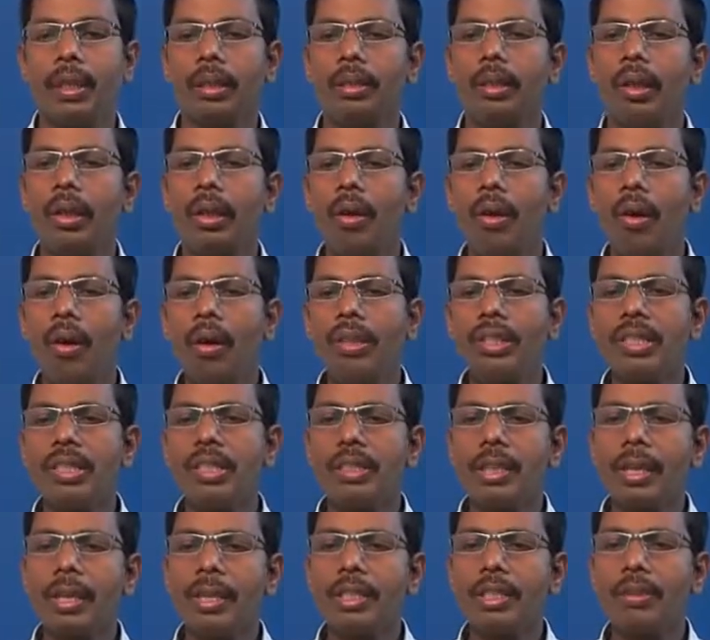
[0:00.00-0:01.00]
The large
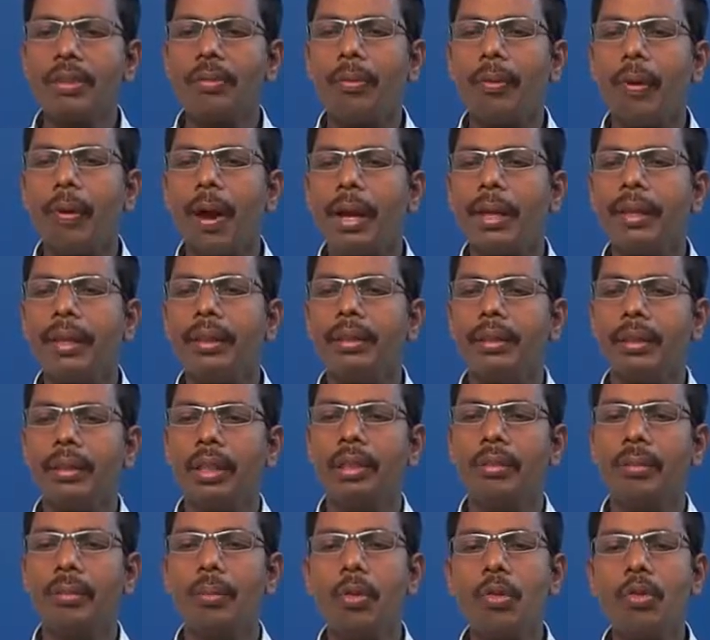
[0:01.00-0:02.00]
sites find
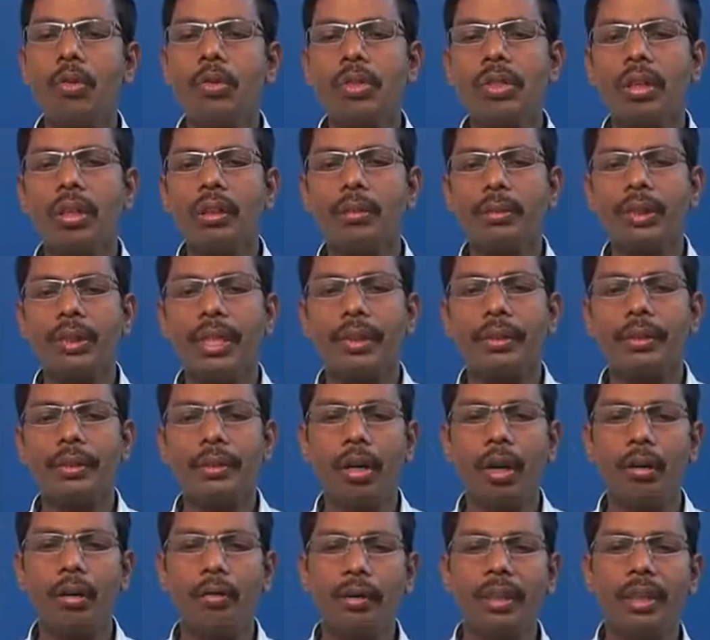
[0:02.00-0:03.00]
that most of their
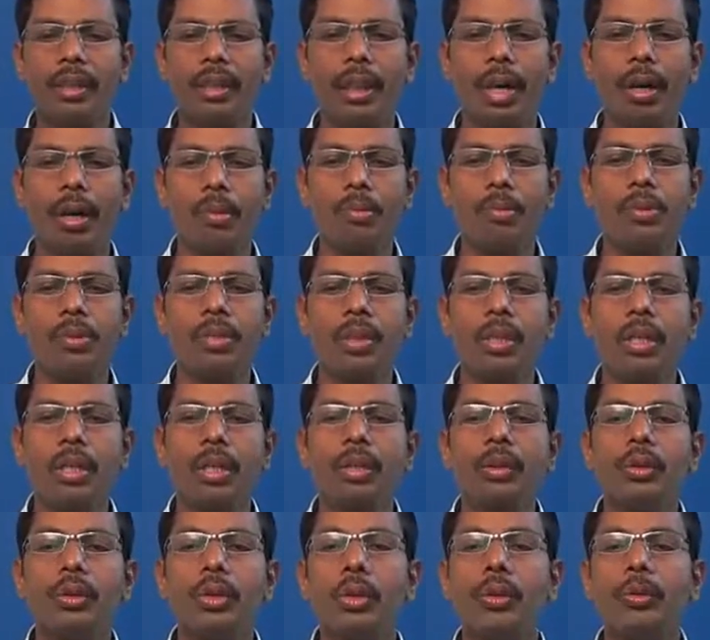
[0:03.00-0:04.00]
traffic comes
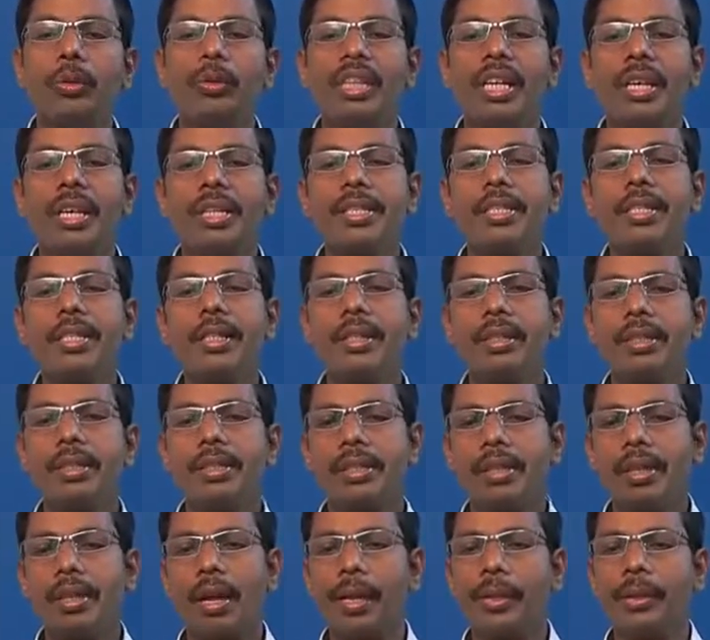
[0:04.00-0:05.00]
through a
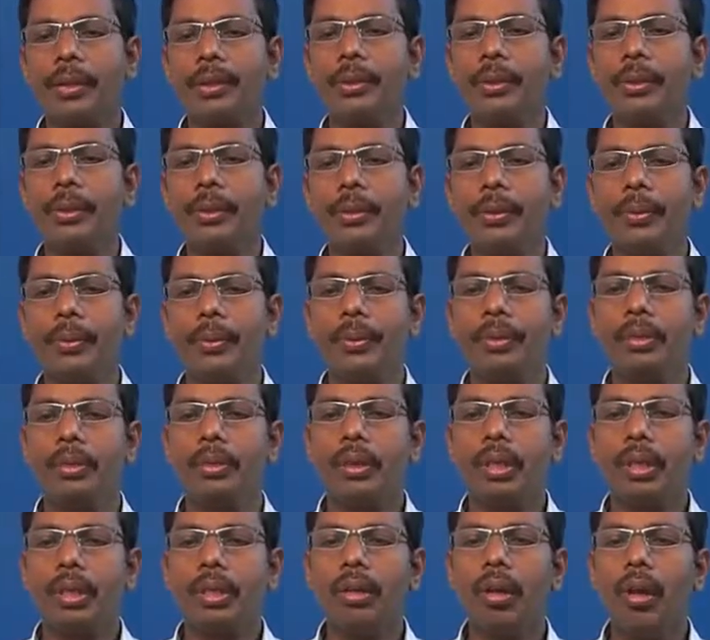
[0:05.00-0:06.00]
side door,
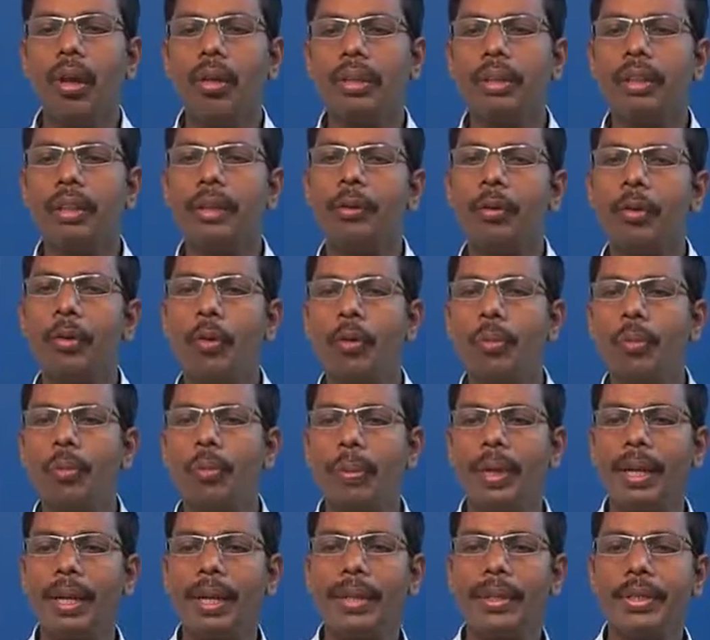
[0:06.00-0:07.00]
not the
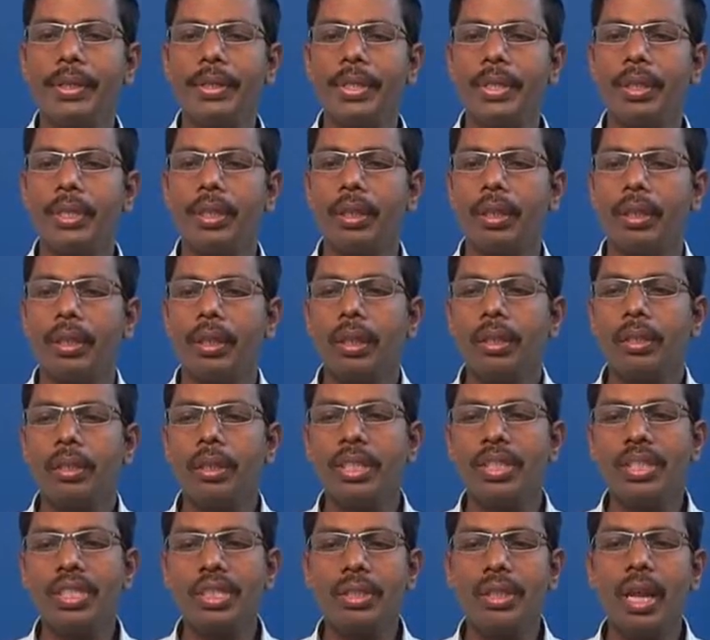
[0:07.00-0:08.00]
home page.
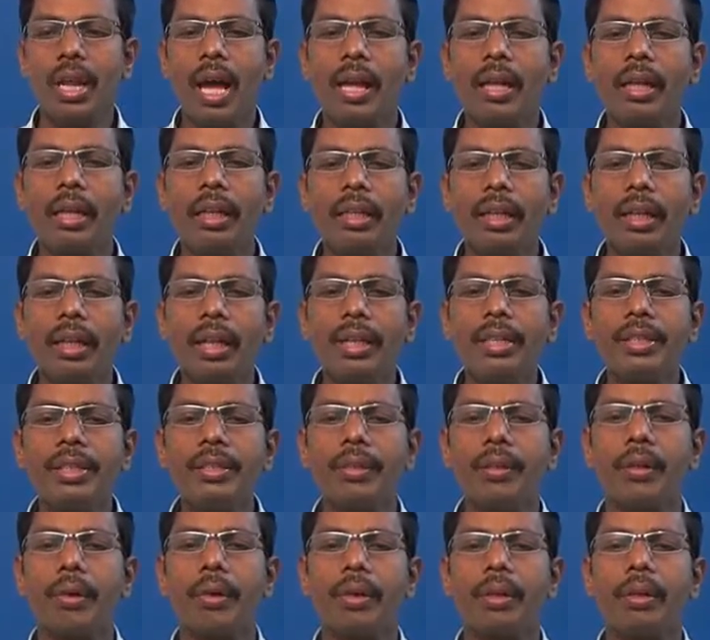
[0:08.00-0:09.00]
These direct
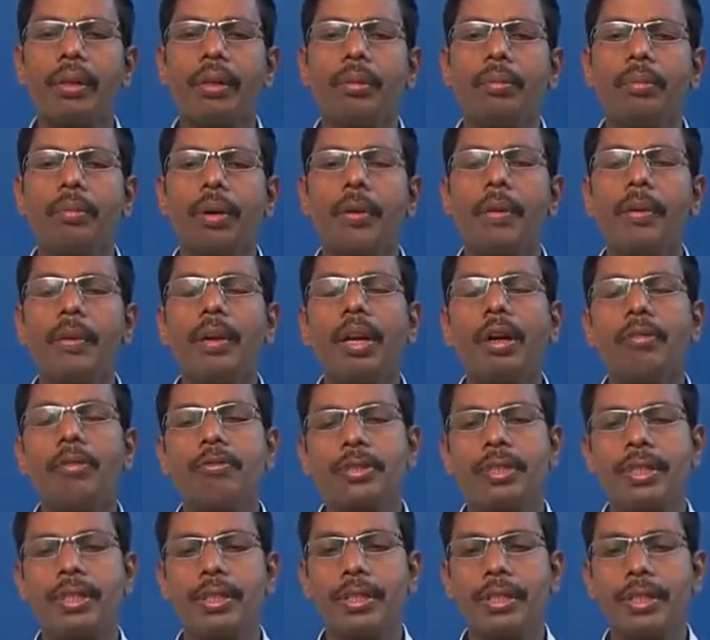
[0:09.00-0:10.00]
links are the power of
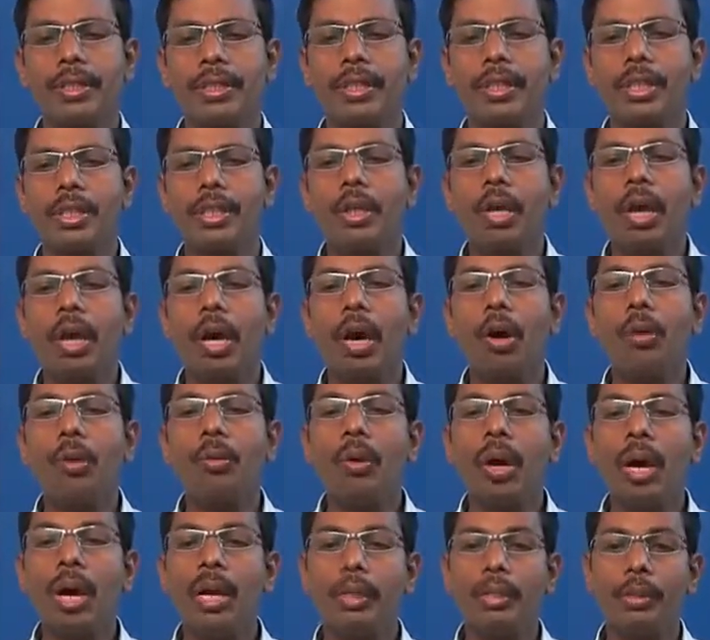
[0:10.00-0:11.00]
search.
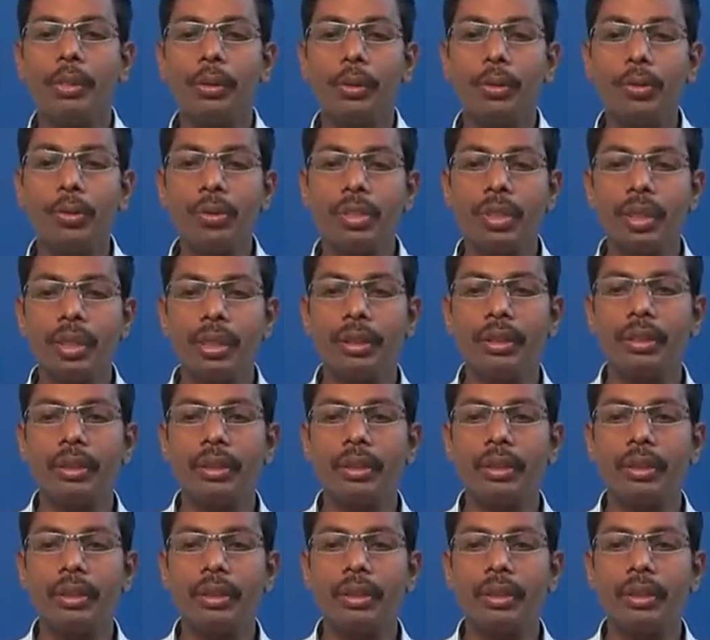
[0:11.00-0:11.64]
How I use it.